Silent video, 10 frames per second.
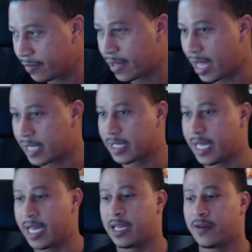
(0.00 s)

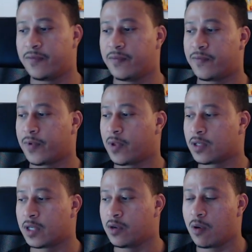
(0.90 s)
Excellent. And then for
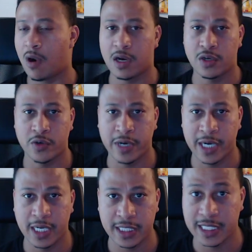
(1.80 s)
those of you who are
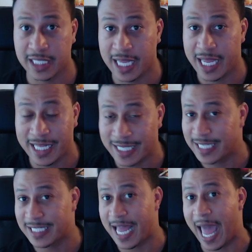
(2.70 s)
joining us, this
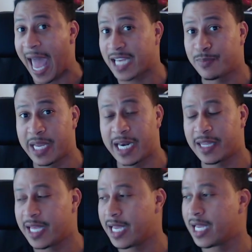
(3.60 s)
is a Ask Me
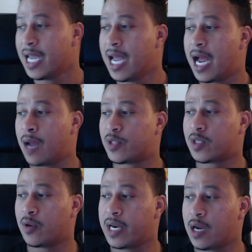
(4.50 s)
Anything.
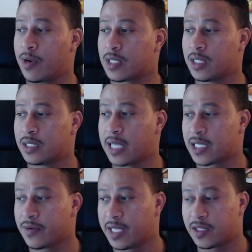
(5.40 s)
So any questions
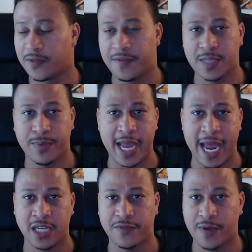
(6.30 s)
as it relates to Facebook
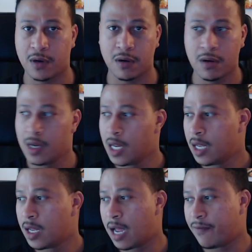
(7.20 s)
ads,
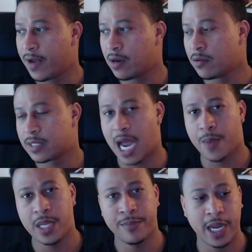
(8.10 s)
funnels,
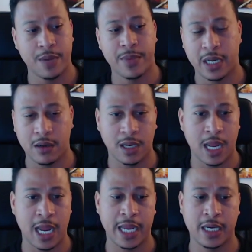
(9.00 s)
copy, making money
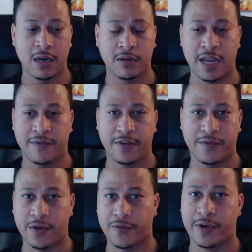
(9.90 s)
online, definitely
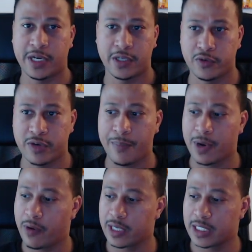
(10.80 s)
feel free to drop a
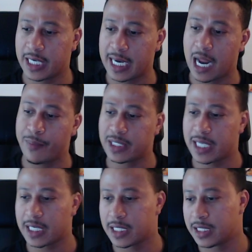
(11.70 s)
question in the comment
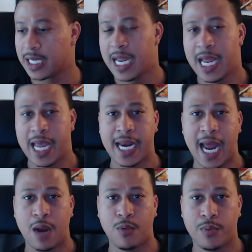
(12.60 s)
section, and
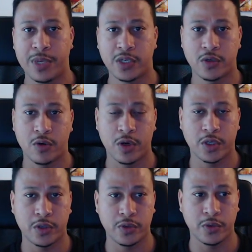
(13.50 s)
I will be sure
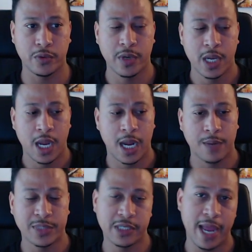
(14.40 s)
to
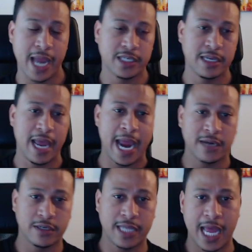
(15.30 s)

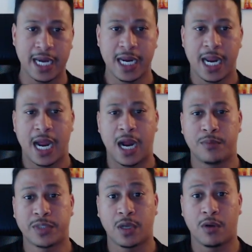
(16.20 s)
answer that.
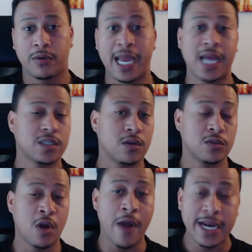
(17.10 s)

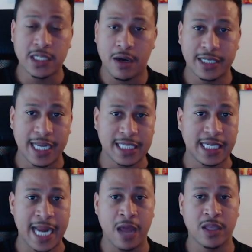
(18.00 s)
So go ahead and start
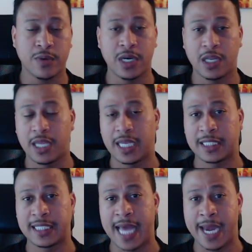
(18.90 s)
testing now. That's one of the
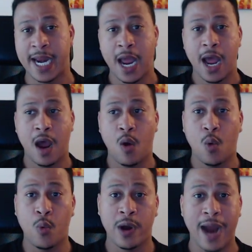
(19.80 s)
things that
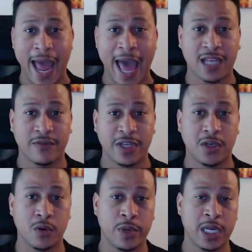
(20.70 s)
we're actively
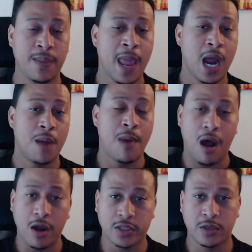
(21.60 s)
doing.
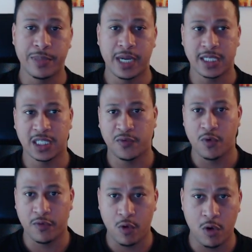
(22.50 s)
Also, because it's
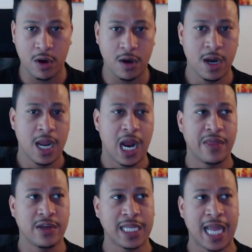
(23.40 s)
fourth quarter,
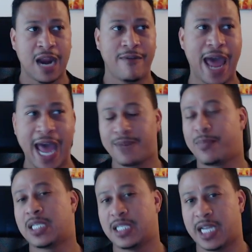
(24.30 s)
there's a lot of ad
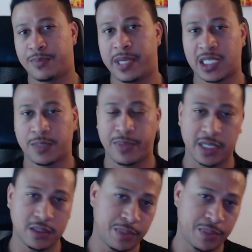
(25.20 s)
budget that's being spent.